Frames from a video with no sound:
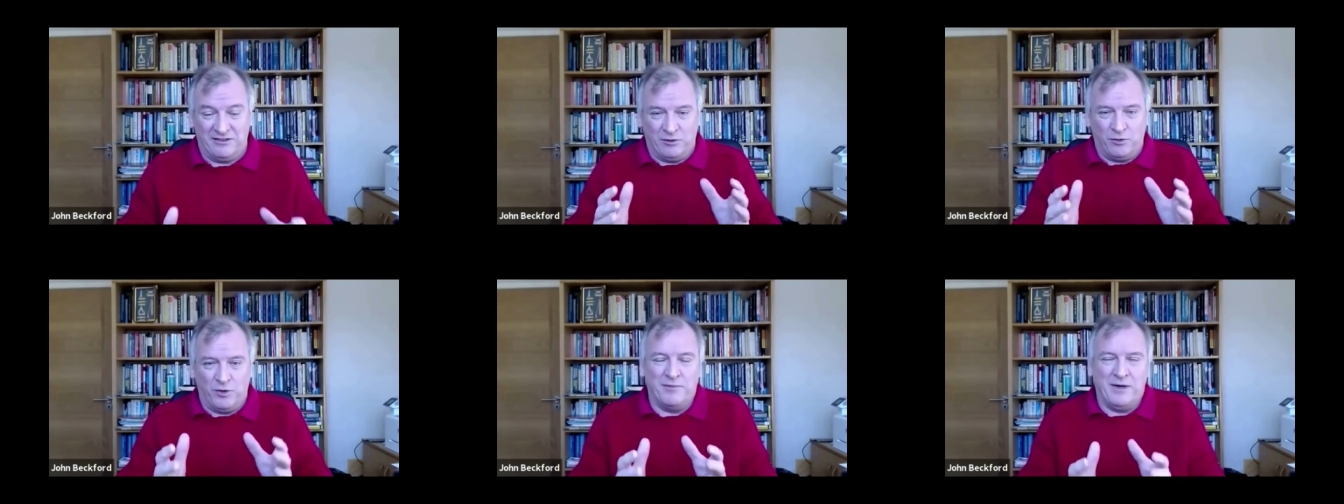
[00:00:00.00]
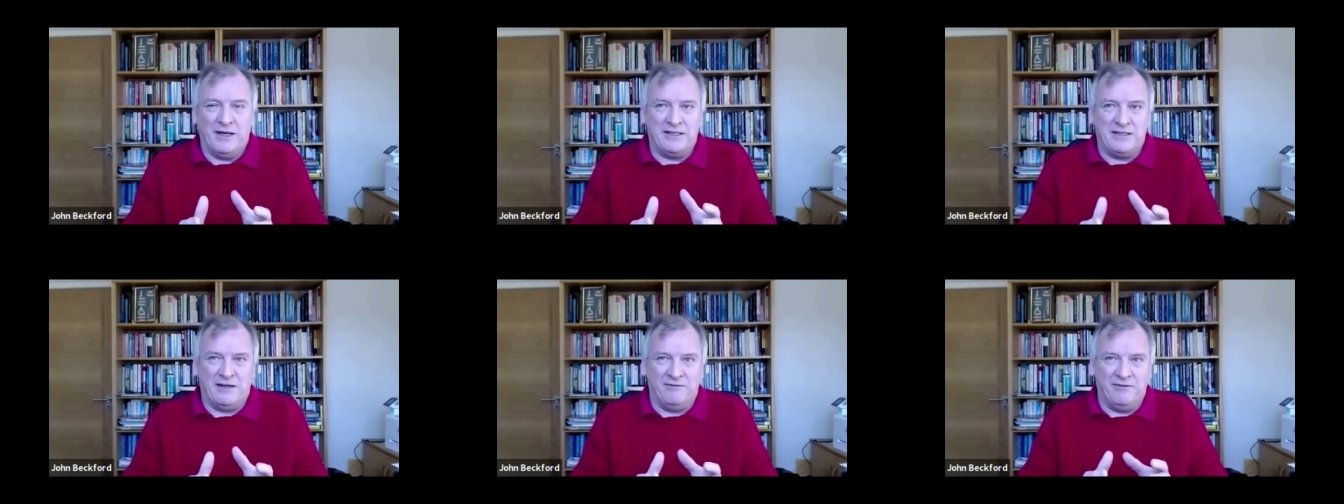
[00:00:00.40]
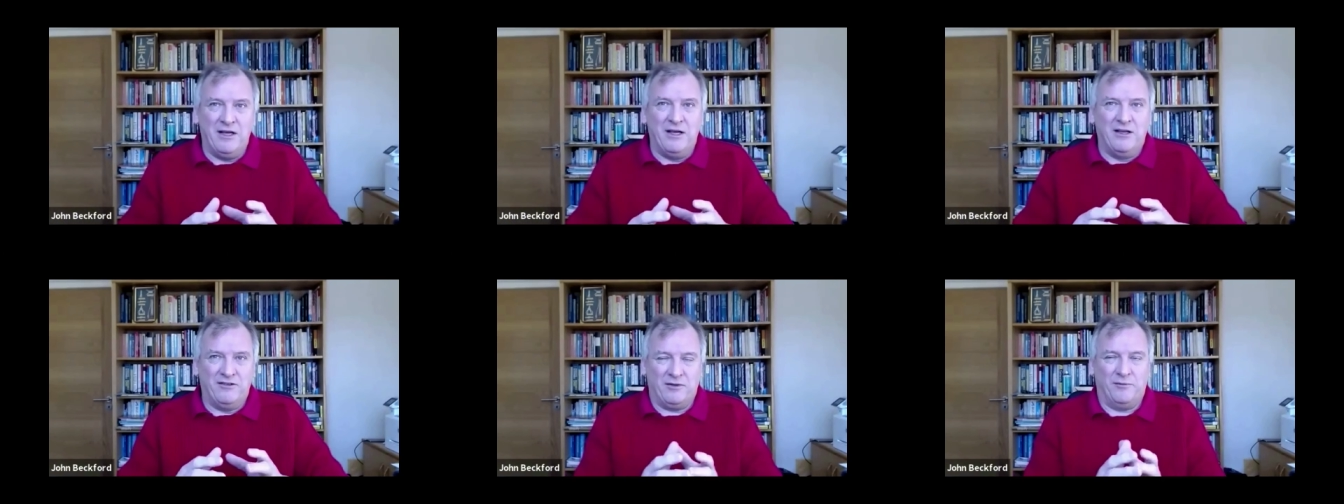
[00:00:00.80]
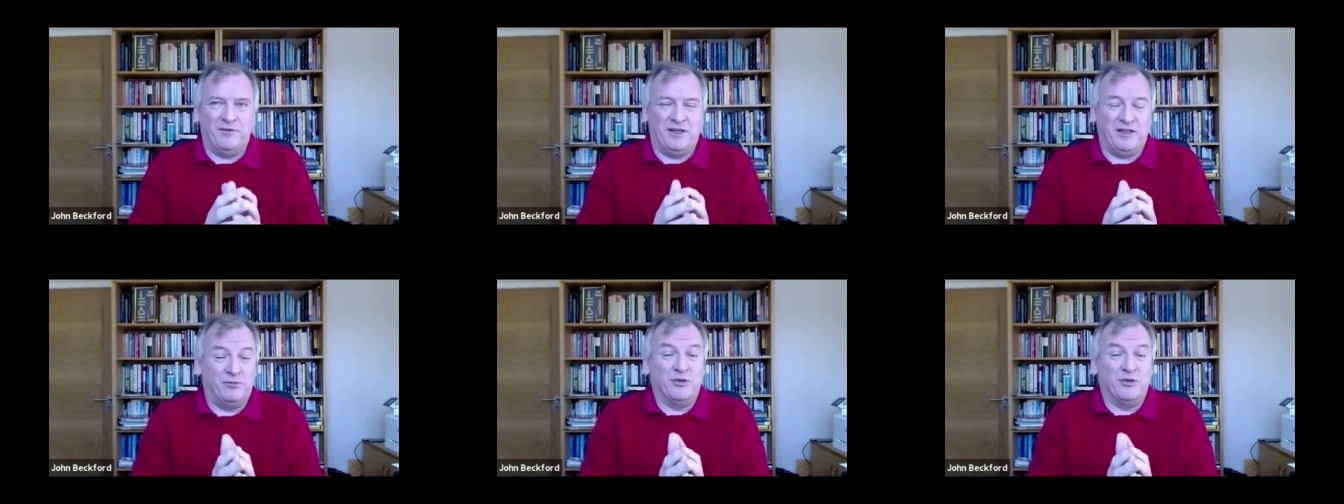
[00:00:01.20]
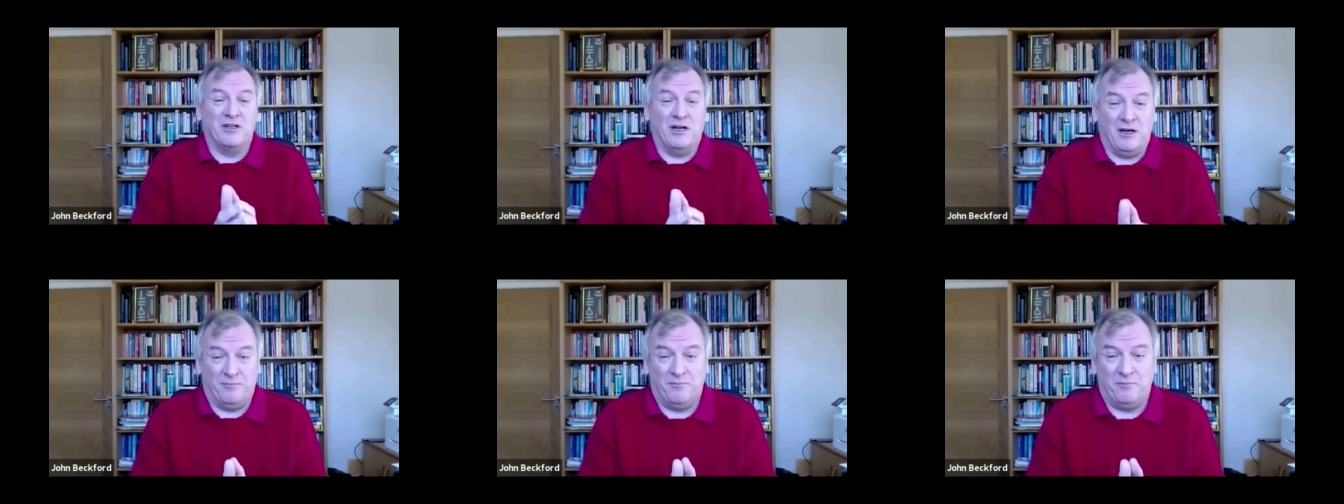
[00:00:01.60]
So we might have some things which
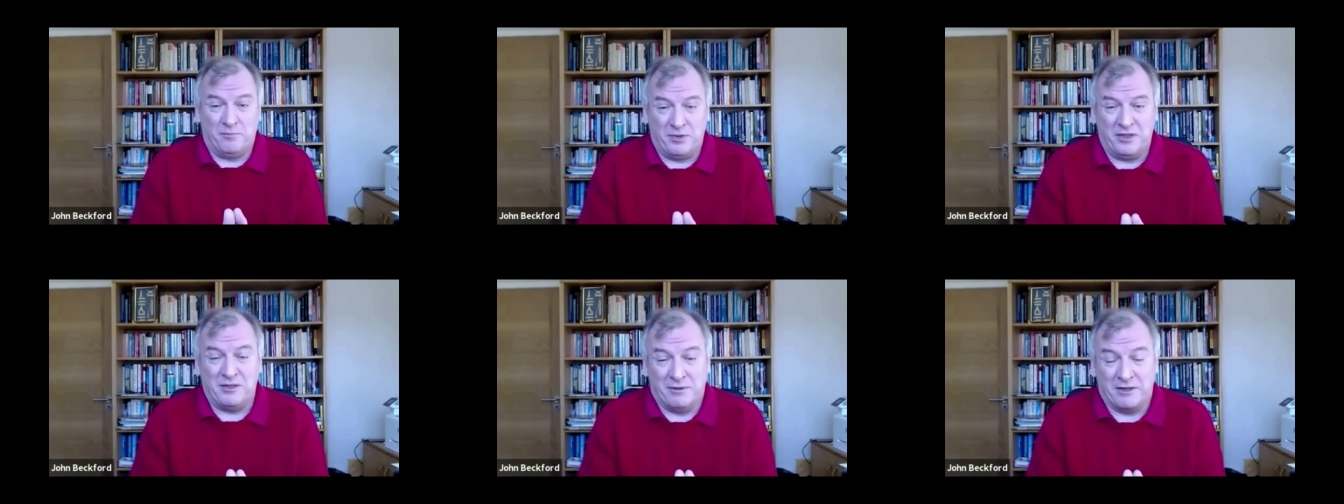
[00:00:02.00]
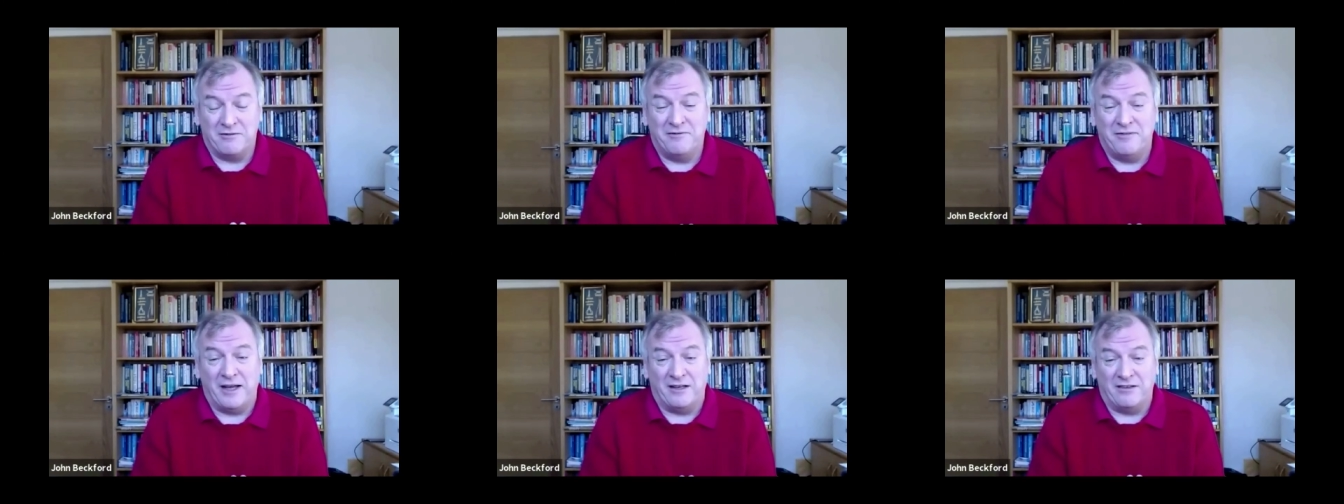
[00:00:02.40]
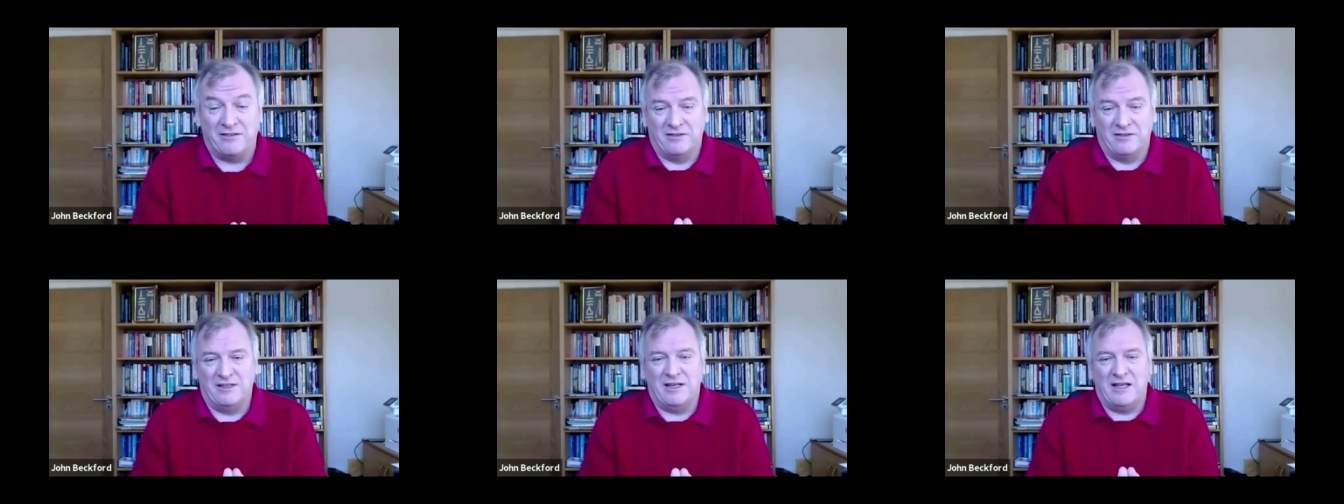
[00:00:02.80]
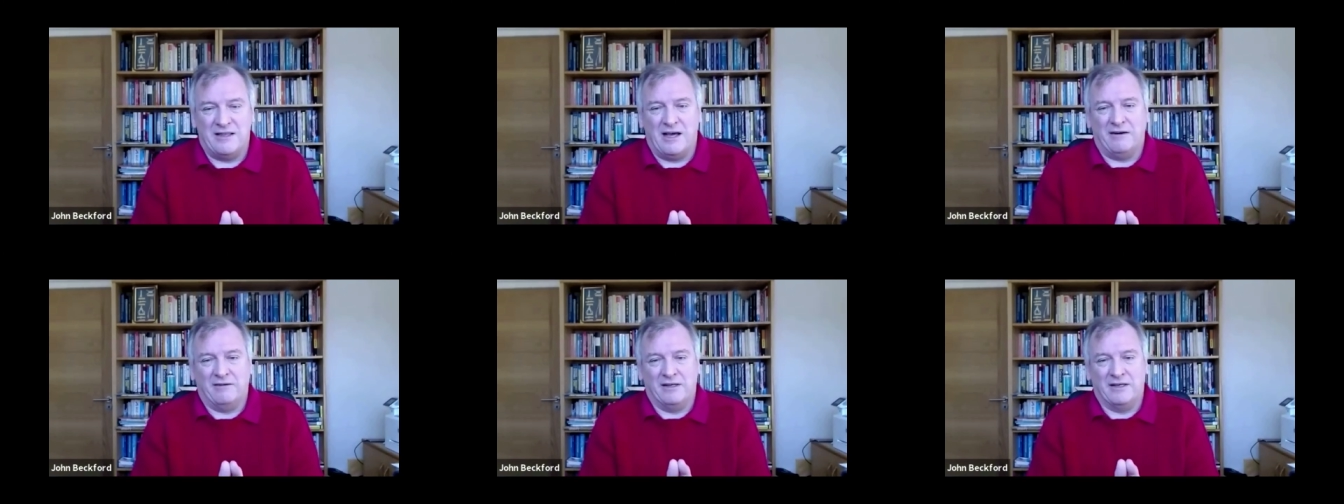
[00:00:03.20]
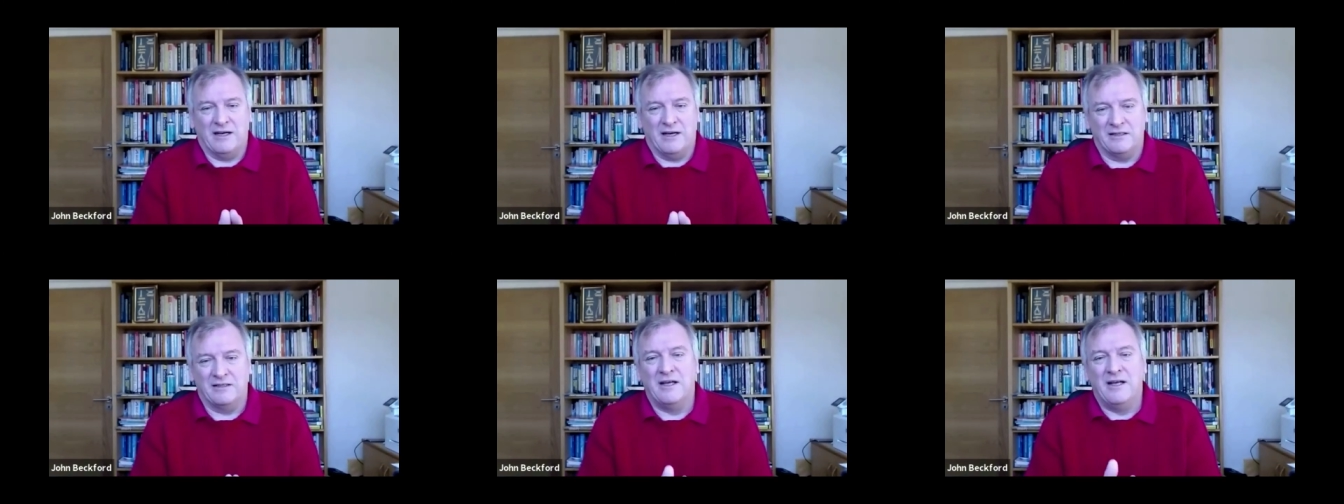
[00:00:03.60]
are pretty much fixed in that
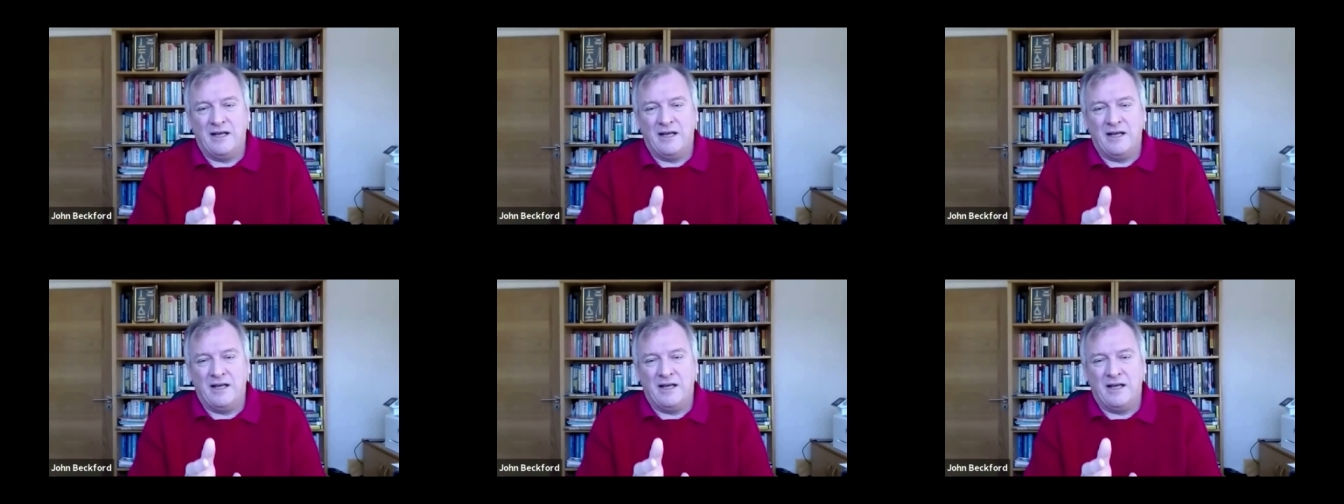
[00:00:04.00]
regard,